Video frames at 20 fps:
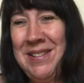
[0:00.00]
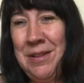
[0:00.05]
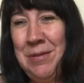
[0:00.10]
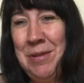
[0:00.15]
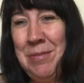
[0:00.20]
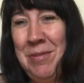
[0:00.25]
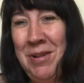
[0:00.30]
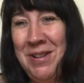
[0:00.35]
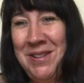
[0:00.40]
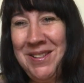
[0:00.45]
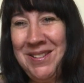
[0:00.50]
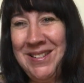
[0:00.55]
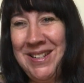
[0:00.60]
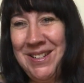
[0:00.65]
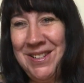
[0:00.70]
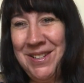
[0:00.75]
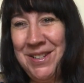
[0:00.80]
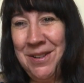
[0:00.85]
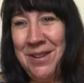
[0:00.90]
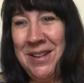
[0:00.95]
so we might just need
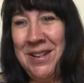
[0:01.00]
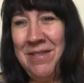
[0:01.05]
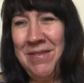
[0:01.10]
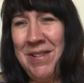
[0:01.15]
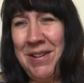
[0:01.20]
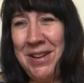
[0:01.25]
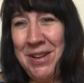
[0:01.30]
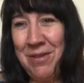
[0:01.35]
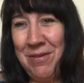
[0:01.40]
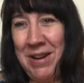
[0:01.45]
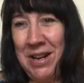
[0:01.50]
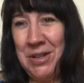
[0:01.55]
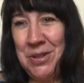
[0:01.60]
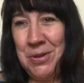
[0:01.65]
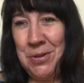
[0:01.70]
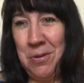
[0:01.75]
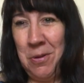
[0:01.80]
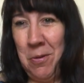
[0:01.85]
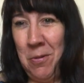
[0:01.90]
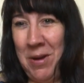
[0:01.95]
to do it in a very
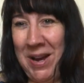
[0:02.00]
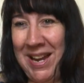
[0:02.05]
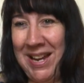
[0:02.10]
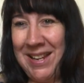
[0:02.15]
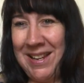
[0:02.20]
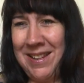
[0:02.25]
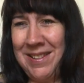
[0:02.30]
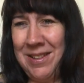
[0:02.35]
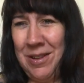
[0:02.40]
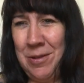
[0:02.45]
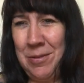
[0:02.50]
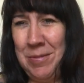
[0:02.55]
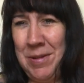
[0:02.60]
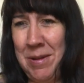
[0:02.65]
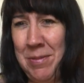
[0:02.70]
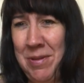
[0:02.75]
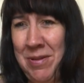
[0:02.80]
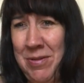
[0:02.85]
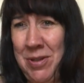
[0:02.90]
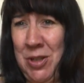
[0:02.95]
gradual way, because it will be
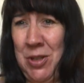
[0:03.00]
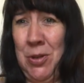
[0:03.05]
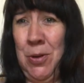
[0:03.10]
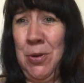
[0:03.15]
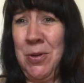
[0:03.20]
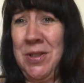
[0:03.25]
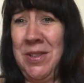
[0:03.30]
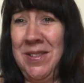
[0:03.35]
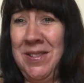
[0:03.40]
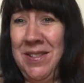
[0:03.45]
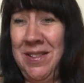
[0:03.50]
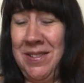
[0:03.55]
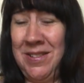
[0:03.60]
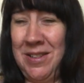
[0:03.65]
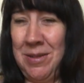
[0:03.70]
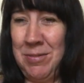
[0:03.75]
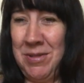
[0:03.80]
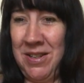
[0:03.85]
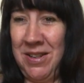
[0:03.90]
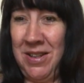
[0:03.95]
a bit of a shock to the
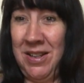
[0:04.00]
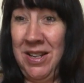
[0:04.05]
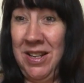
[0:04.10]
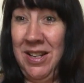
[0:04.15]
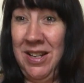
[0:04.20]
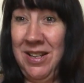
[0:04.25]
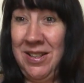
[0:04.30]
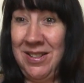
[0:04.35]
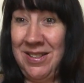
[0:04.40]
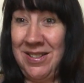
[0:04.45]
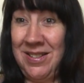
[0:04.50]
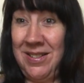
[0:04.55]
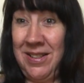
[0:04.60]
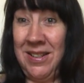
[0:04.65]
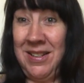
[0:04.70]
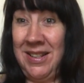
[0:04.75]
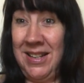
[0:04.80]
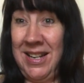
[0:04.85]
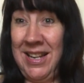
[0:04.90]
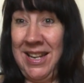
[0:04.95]
system to just
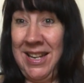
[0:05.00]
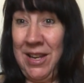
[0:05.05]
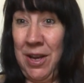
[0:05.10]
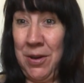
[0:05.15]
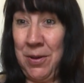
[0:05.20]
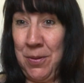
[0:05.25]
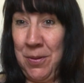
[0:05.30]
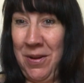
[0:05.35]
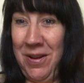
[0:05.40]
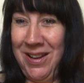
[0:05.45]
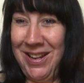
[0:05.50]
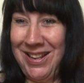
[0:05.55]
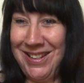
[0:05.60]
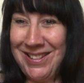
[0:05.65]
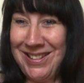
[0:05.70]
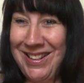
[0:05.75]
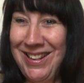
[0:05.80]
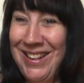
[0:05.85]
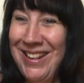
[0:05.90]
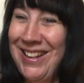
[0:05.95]
suddenly go quiet.